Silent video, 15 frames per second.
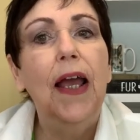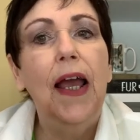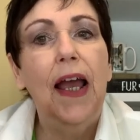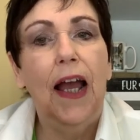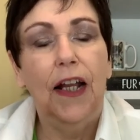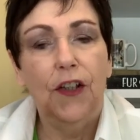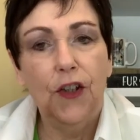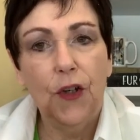
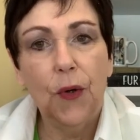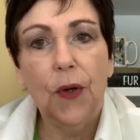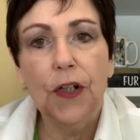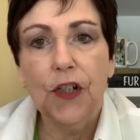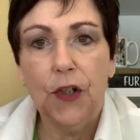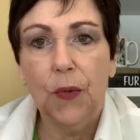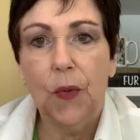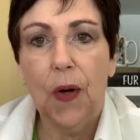and your
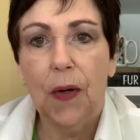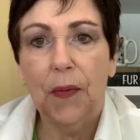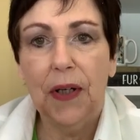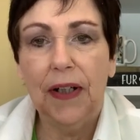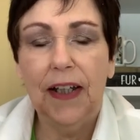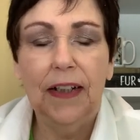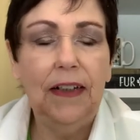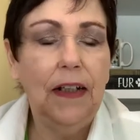Chihuahua
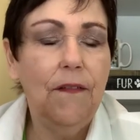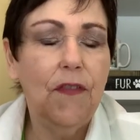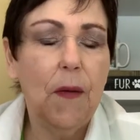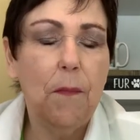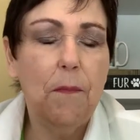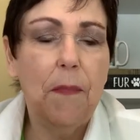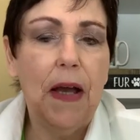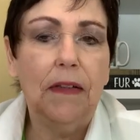can live the
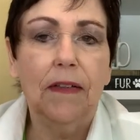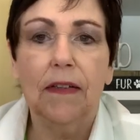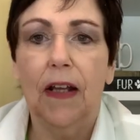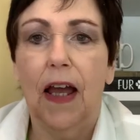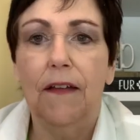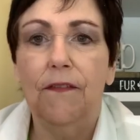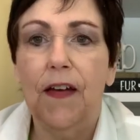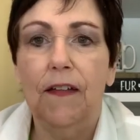best
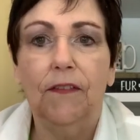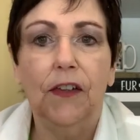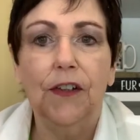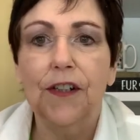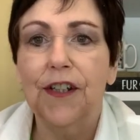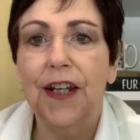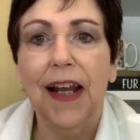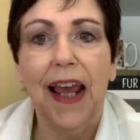life ever
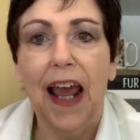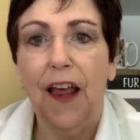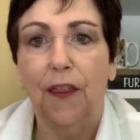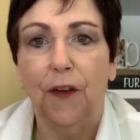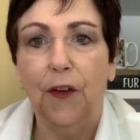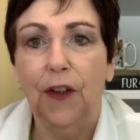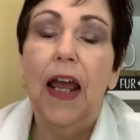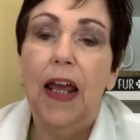
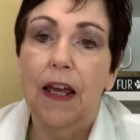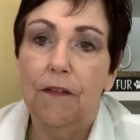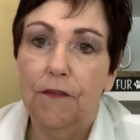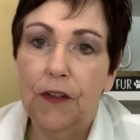together. If